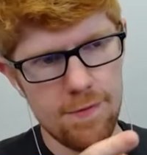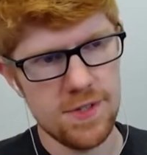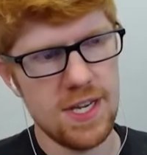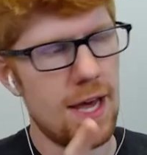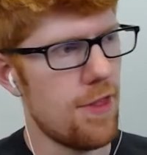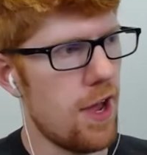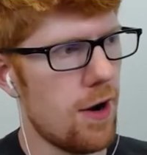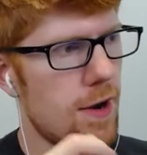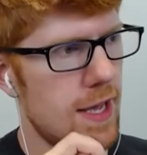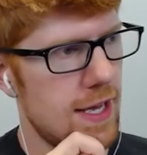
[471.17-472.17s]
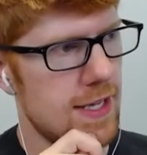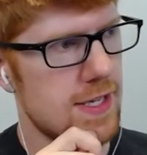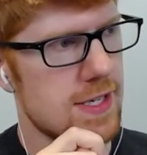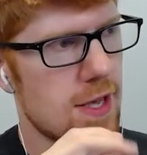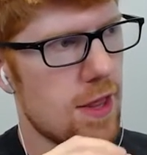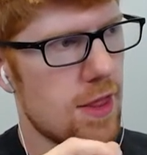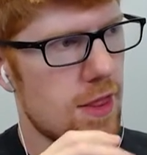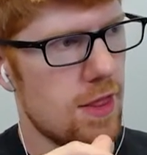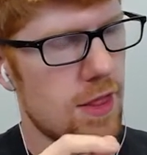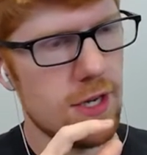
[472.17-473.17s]
See, now there is
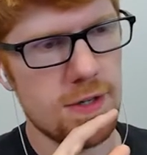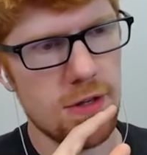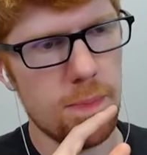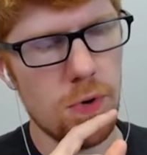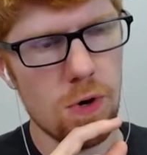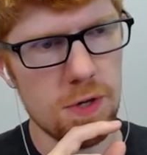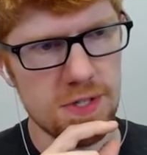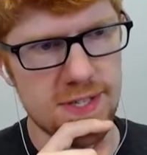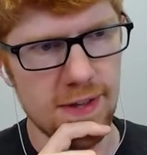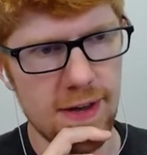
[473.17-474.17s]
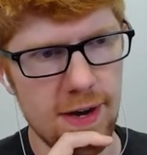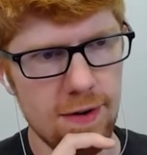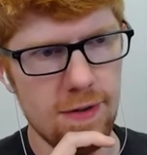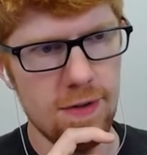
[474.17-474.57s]
the portal still there.